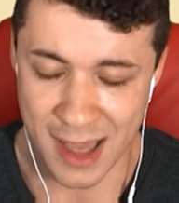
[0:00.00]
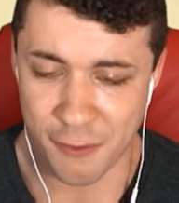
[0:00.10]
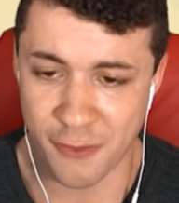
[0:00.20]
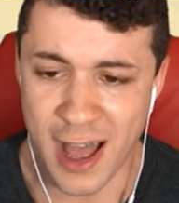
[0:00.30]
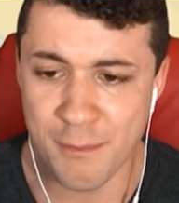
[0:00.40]

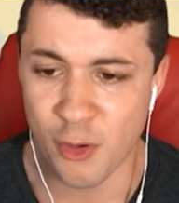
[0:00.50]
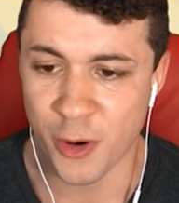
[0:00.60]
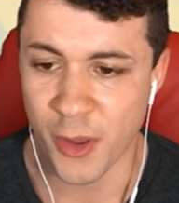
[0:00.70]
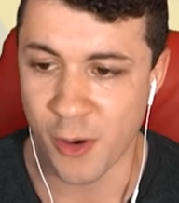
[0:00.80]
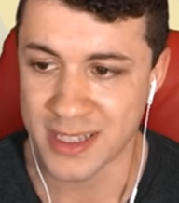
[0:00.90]
Have five more
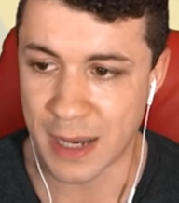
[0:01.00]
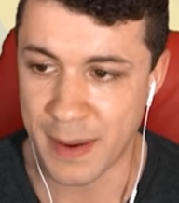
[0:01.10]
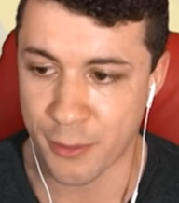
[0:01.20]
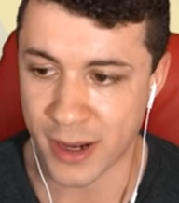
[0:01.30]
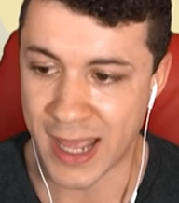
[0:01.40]
of those and I'll
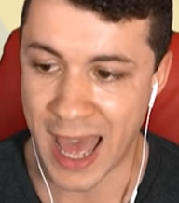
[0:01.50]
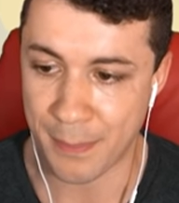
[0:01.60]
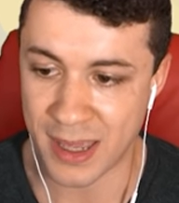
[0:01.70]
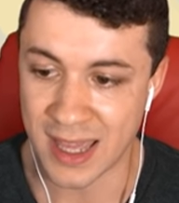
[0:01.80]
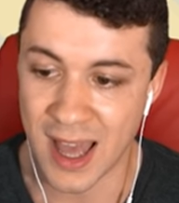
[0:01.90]
be pretty
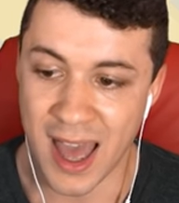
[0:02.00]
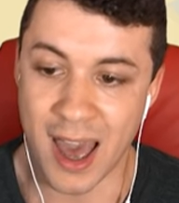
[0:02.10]
happy.